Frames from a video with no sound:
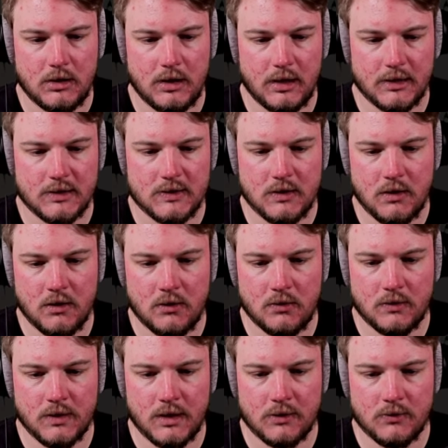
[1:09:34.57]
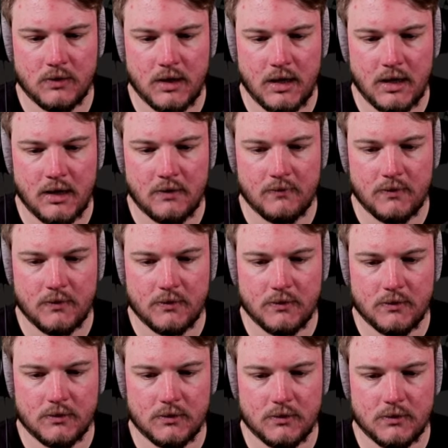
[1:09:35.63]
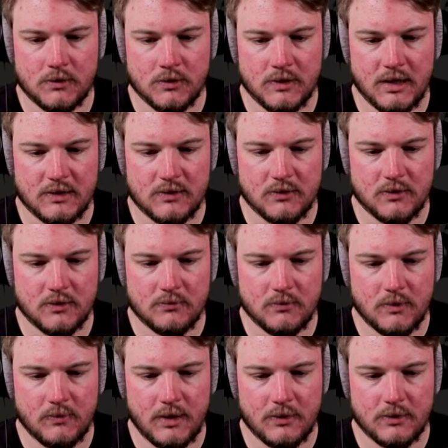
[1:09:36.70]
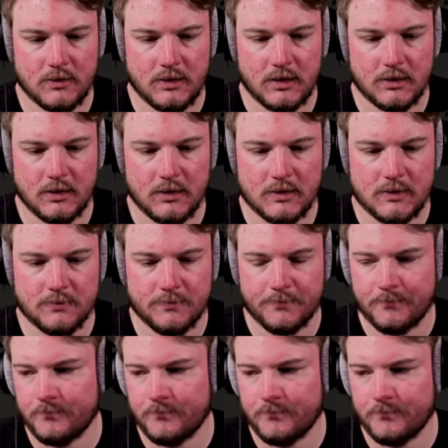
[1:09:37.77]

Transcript: like so, and then you have your desert around it like this.